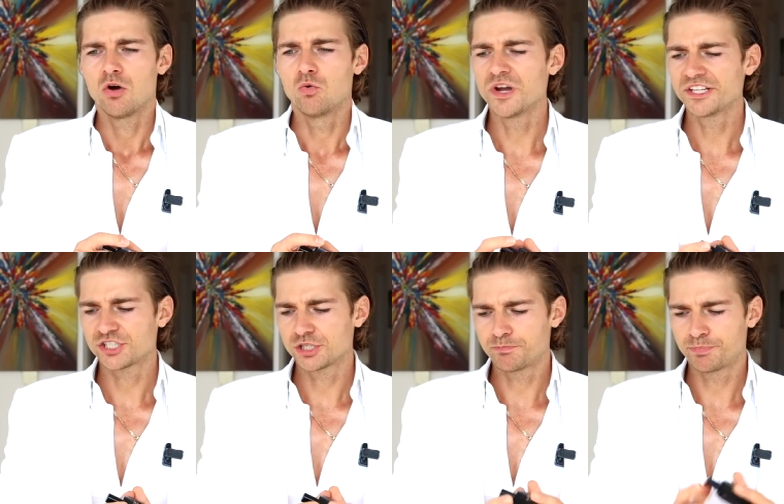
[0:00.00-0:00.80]

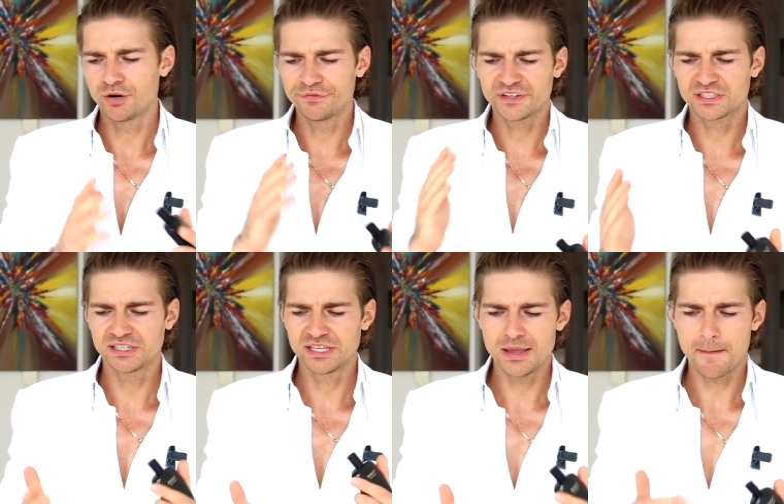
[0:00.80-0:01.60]
which
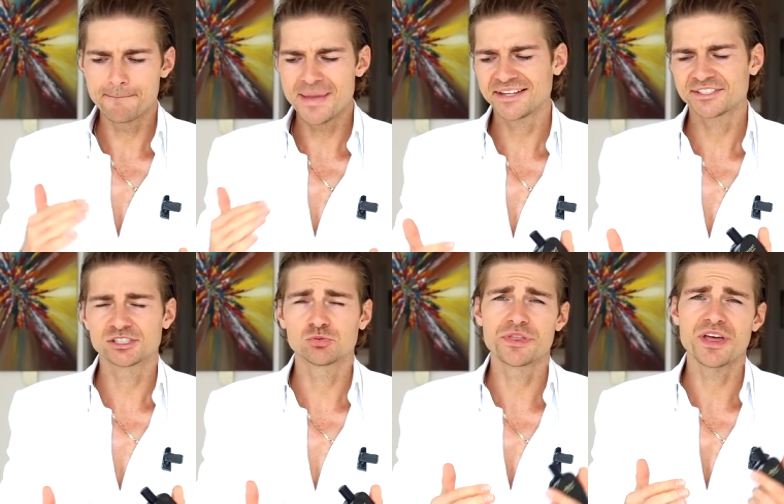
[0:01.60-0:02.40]
perfectly
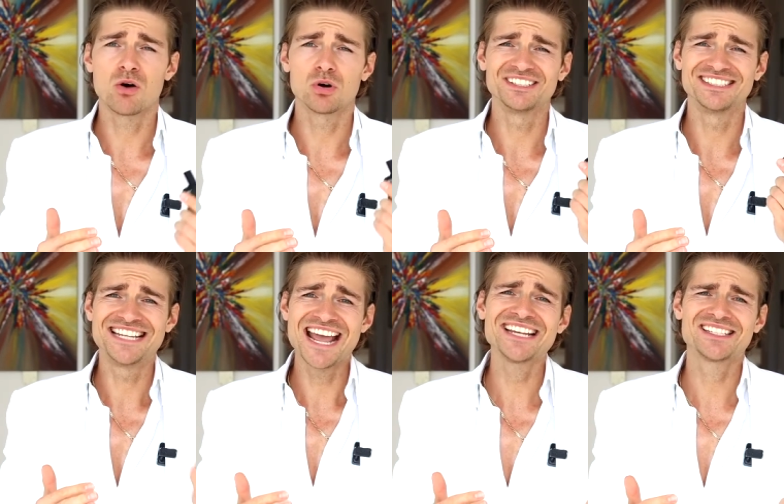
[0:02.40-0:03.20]
matches with our
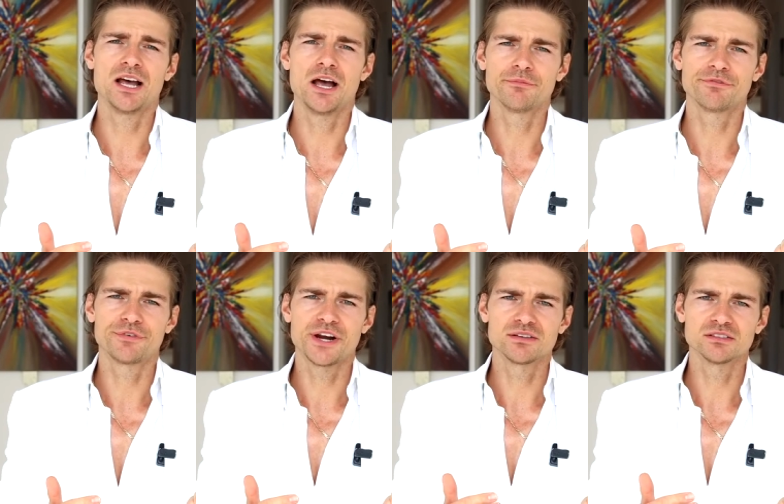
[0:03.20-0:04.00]
daytime
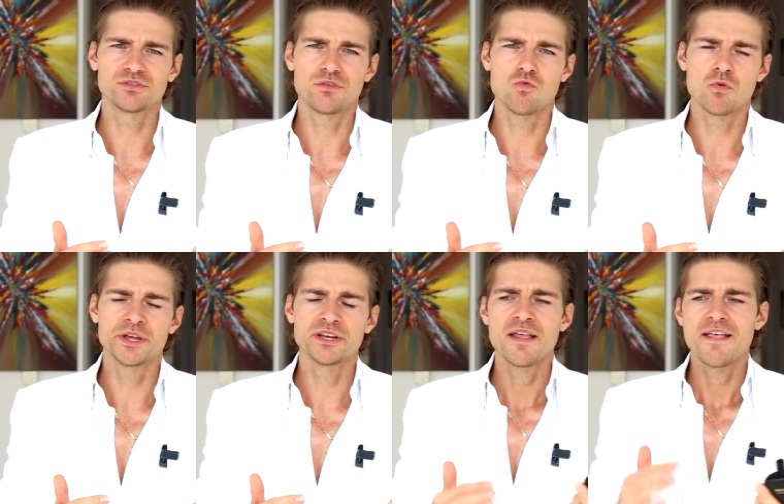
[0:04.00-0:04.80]
fragrance for
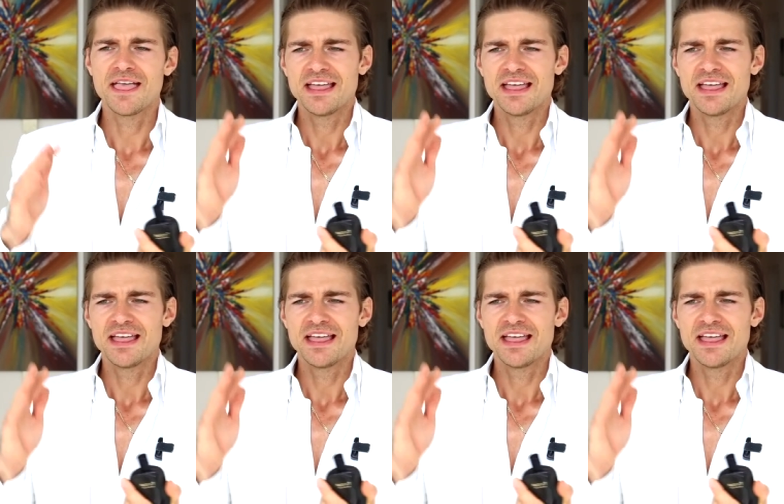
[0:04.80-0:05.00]
women